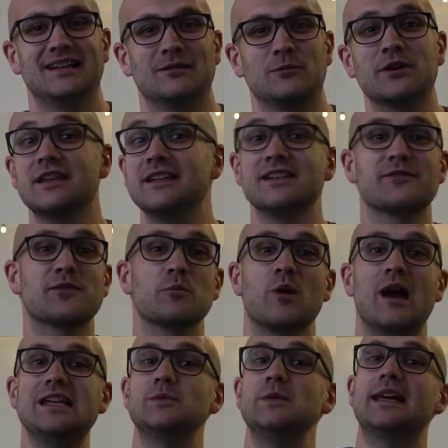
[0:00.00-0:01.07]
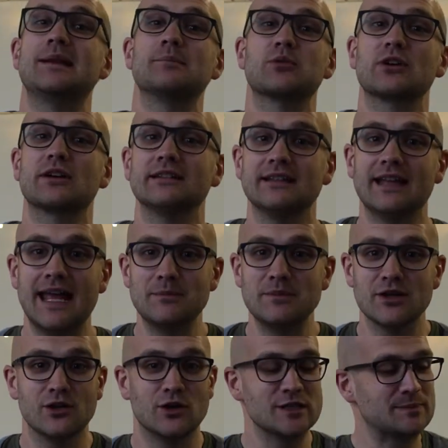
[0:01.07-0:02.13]
What are the different ways we can proclaim
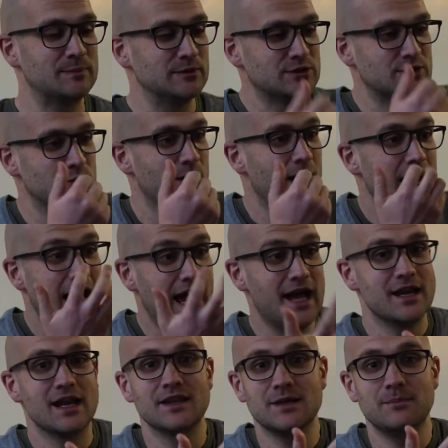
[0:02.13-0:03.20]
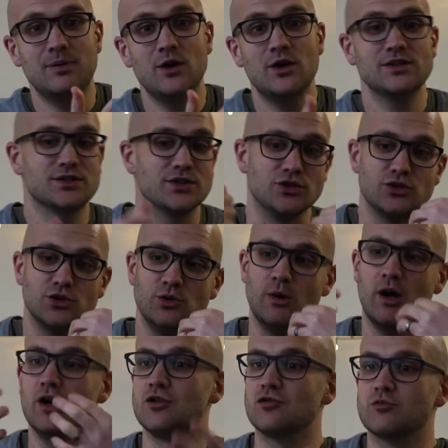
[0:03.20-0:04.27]
the gospel to another person, to
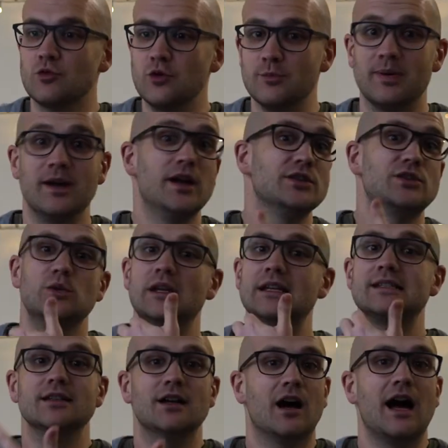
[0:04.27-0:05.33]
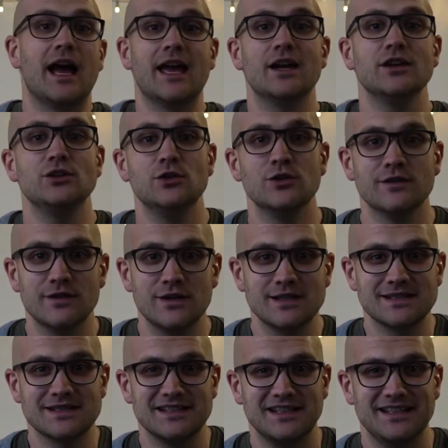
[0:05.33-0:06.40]
a group, to an entire
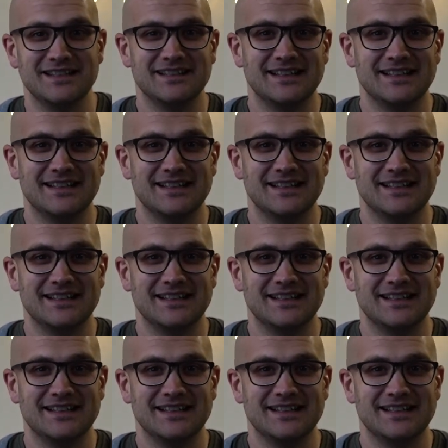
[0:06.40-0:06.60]
university?